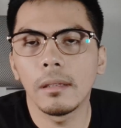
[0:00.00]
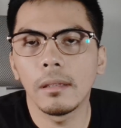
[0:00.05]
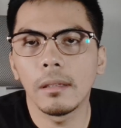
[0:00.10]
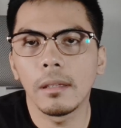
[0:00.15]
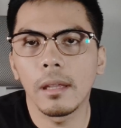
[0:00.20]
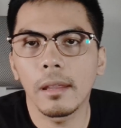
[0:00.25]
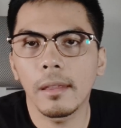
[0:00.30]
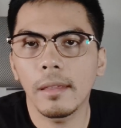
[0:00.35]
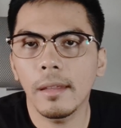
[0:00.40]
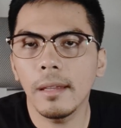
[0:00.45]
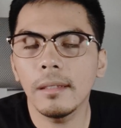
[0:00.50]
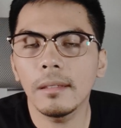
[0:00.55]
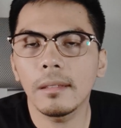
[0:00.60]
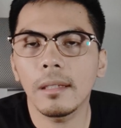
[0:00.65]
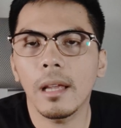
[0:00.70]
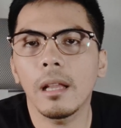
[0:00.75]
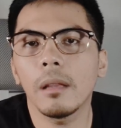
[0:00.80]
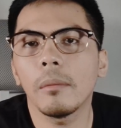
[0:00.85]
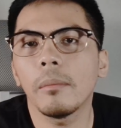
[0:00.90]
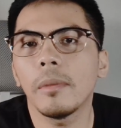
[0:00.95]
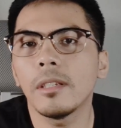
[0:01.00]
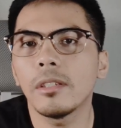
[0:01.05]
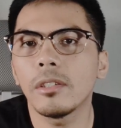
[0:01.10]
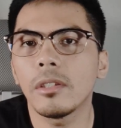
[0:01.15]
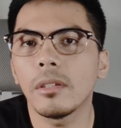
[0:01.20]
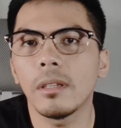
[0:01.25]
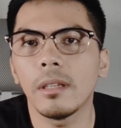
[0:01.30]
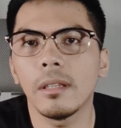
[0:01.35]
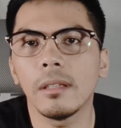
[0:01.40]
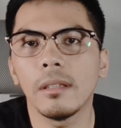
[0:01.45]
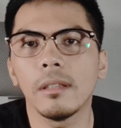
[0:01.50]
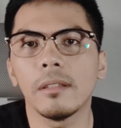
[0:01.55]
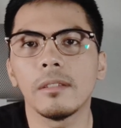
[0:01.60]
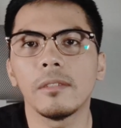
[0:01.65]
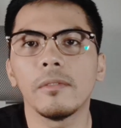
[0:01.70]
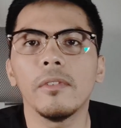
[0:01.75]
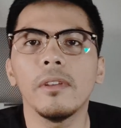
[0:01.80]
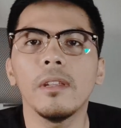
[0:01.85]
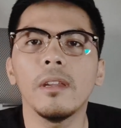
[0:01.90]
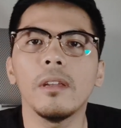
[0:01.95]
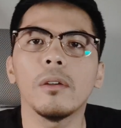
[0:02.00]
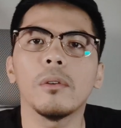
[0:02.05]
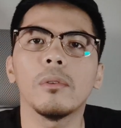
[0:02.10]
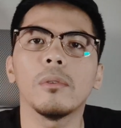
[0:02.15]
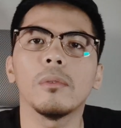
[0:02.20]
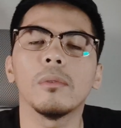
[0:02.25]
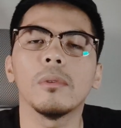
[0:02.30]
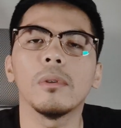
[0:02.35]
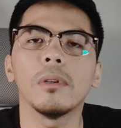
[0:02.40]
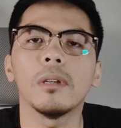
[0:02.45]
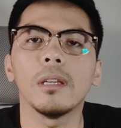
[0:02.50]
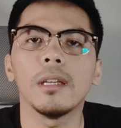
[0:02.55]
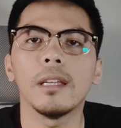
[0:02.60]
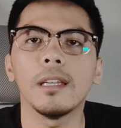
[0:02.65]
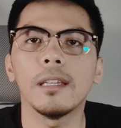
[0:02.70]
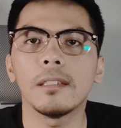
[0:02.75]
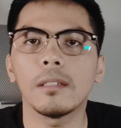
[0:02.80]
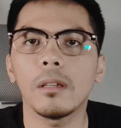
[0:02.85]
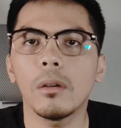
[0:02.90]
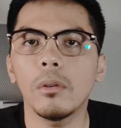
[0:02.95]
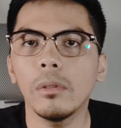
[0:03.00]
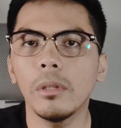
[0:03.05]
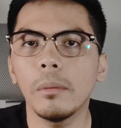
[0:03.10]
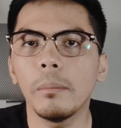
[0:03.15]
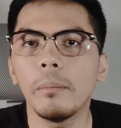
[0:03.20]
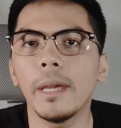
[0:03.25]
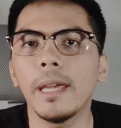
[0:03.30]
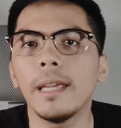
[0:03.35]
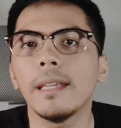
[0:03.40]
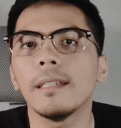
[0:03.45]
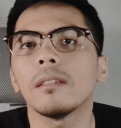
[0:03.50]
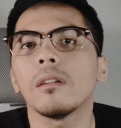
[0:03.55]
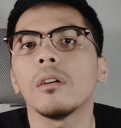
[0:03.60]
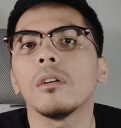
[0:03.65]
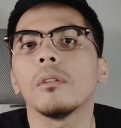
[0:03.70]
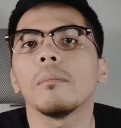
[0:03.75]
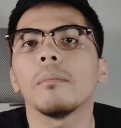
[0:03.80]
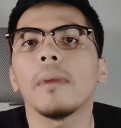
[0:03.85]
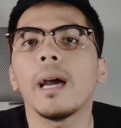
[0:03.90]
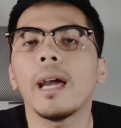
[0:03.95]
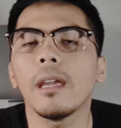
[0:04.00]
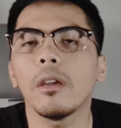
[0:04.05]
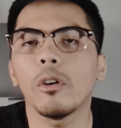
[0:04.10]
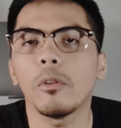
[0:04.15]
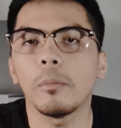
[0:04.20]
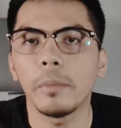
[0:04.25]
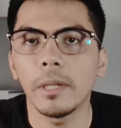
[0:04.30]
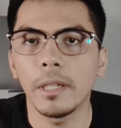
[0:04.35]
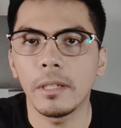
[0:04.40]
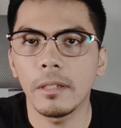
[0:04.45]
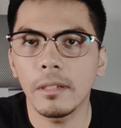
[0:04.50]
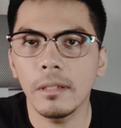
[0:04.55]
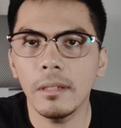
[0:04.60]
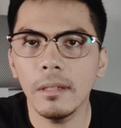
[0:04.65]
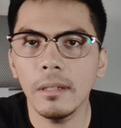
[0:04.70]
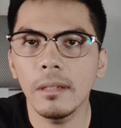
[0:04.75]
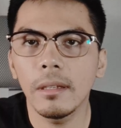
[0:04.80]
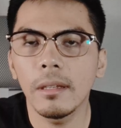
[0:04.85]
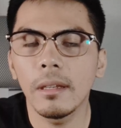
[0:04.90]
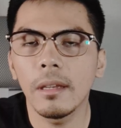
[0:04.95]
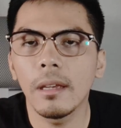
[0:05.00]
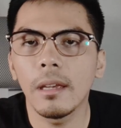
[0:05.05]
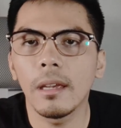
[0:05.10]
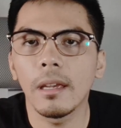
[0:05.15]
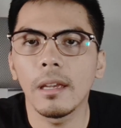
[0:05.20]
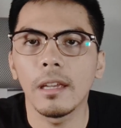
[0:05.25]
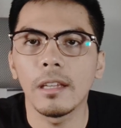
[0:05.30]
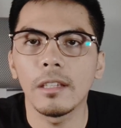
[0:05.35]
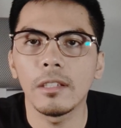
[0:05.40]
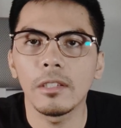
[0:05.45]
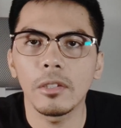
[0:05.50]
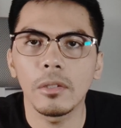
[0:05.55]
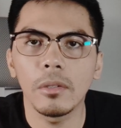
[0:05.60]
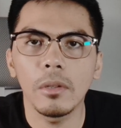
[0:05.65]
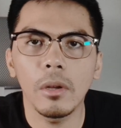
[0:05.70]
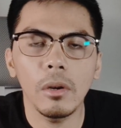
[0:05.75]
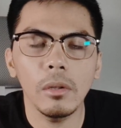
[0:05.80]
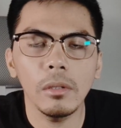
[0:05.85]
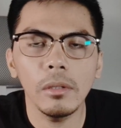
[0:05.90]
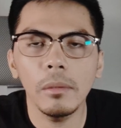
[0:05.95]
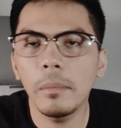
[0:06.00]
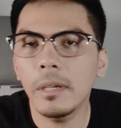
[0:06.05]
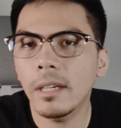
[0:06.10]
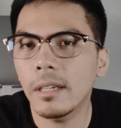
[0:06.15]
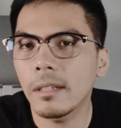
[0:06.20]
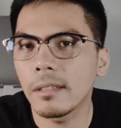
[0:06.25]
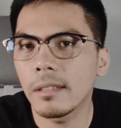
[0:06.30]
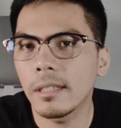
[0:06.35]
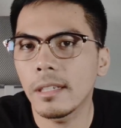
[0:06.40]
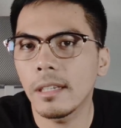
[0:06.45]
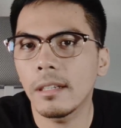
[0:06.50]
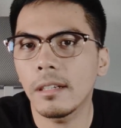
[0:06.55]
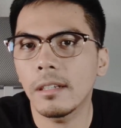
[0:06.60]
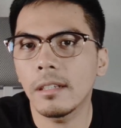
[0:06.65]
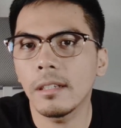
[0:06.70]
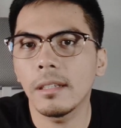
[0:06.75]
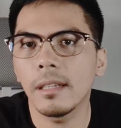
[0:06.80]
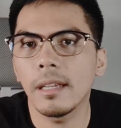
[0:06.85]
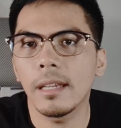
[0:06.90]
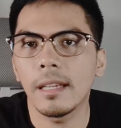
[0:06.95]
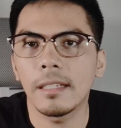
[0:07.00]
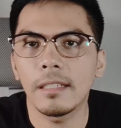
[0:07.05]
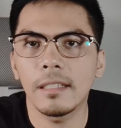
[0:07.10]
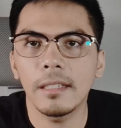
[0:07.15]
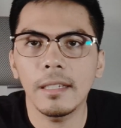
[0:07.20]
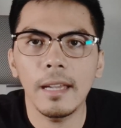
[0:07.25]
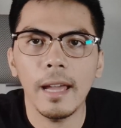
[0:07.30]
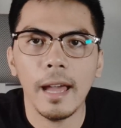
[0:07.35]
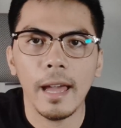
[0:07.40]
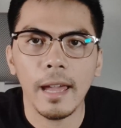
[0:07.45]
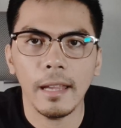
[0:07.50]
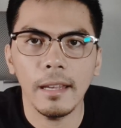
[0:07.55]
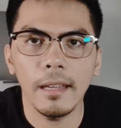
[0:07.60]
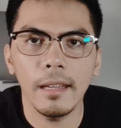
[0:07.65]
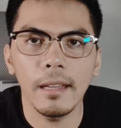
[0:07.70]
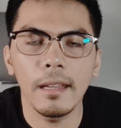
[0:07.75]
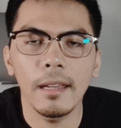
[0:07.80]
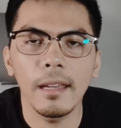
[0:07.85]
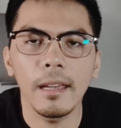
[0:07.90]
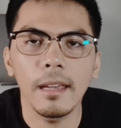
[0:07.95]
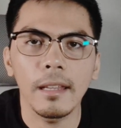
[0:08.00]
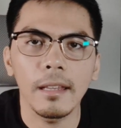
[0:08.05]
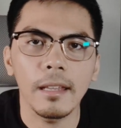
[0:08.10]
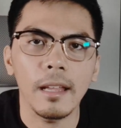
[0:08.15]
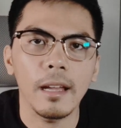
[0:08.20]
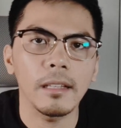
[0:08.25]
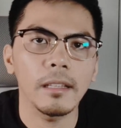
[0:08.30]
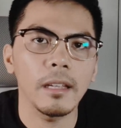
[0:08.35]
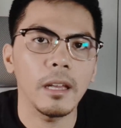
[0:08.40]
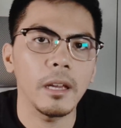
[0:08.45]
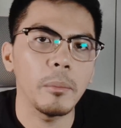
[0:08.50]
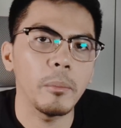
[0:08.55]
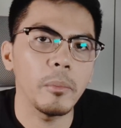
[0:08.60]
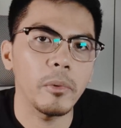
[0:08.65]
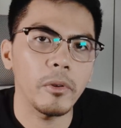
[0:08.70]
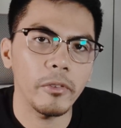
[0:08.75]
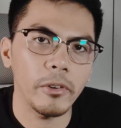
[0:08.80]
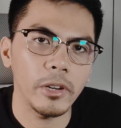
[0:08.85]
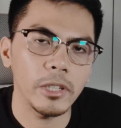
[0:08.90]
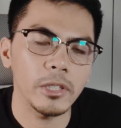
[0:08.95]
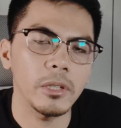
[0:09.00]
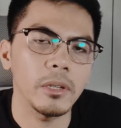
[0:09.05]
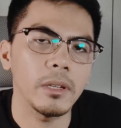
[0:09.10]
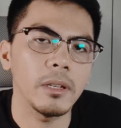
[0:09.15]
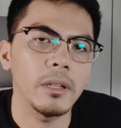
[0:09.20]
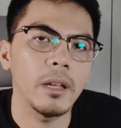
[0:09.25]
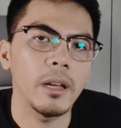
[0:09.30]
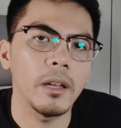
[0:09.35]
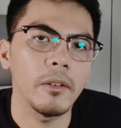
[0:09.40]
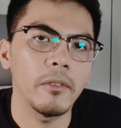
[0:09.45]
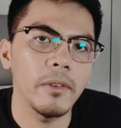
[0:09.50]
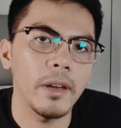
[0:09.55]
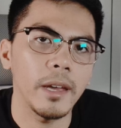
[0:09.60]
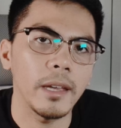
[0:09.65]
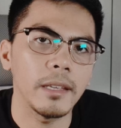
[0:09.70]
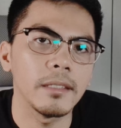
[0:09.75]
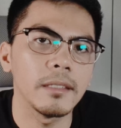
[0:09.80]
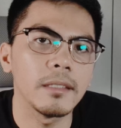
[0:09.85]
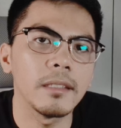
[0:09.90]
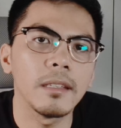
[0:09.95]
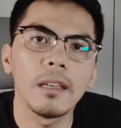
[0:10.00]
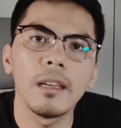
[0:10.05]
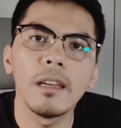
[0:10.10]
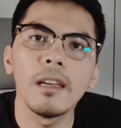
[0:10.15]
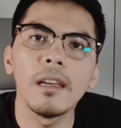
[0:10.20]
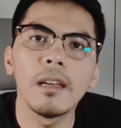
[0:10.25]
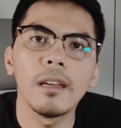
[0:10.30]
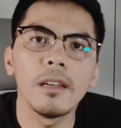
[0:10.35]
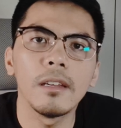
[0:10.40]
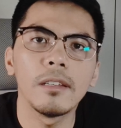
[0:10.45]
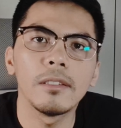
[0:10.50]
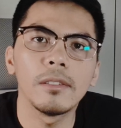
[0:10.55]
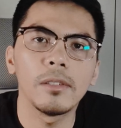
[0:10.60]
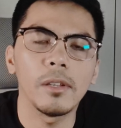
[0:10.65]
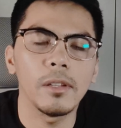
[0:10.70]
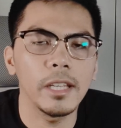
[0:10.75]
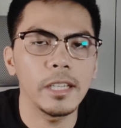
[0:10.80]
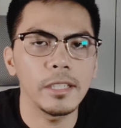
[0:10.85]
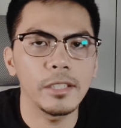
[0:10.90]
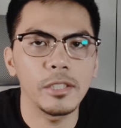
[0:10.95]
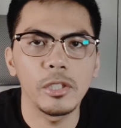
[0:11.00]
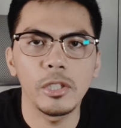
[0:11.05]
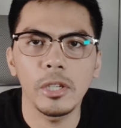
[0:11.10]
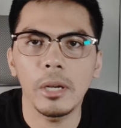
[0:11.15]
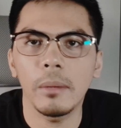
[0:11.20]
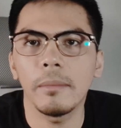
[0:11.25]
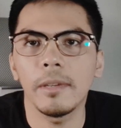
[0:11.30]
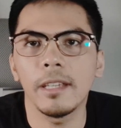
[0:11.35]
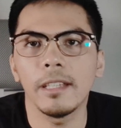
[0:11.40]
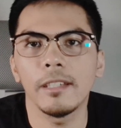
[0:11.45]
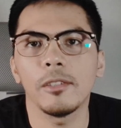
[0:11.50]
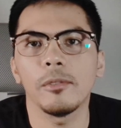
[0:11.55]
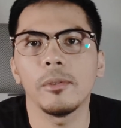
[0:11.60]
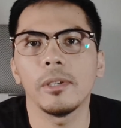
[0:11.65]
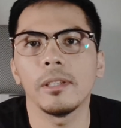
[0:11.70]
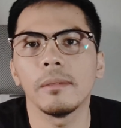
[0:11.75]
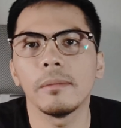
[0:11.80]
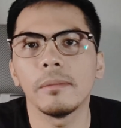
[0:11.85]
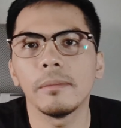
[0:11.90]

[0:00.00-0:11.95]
The things I'll mention in this video is only based on my opinion and should only be considered as a guide and not a professional advice. So let's jump into it.